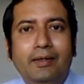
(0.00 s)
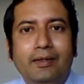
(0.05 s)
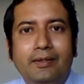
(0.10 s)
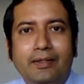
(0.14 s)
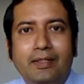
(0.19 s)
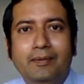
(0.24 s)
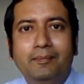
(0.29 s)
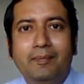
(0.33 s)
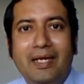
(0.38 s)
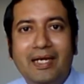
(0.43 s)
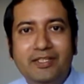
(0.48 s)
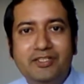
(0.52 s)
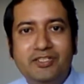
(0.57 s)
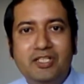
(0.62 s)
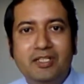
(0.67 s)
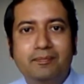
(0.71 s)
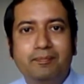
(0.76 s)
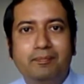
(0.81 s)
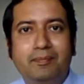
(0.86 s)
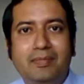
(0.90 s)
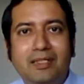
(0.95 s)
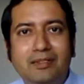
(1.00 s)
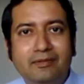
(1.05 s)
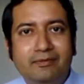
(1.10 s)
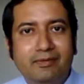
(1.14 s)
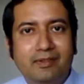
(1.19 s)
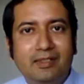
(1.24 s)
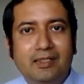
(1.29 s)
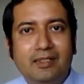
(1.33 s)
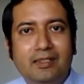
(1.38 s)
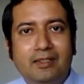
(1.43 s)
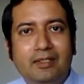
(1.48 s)
the magic
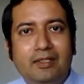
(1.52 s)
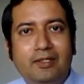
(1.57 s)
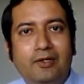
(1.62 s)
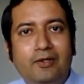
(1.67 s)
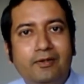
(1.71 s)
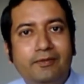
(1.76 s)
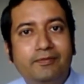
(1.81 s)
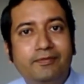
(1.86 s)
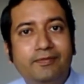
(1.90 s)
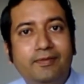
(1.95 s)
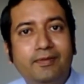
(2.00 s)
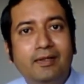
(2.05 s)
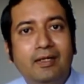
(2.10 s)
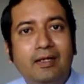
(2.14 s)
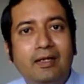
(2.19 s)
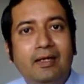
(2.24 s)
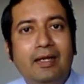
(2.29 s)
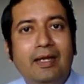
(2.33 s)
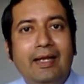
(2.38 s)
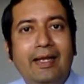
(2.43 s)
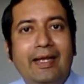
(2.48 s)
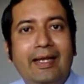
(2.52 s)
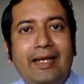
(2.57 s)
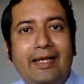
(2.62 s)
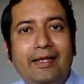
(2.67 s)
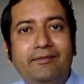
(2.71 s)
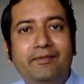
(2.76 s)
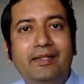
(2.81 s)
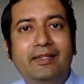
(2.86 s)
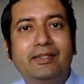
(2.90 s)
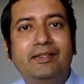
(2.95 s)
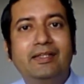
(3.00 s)
mantra of
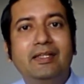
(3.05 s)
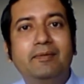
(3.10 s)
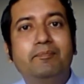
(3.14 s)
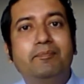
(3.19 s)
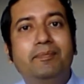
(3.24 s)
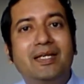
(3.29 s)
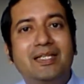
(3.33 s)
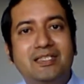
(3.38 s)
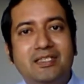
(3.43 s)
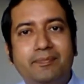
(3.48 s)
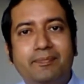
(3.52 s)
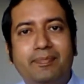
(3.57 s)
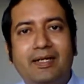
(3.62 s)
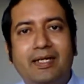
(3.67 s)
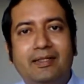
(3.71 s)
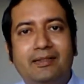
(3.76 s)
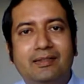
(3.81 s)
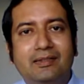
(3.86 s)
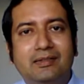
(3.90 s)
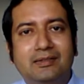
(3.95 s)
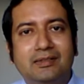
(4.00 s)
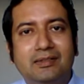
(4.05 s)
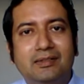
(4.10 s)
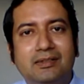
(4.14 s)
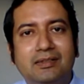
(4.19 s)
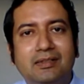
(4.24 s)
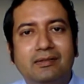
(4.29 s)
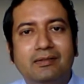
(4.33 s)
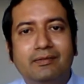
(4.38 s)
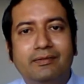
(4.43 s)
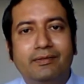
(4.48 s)
having the best practices.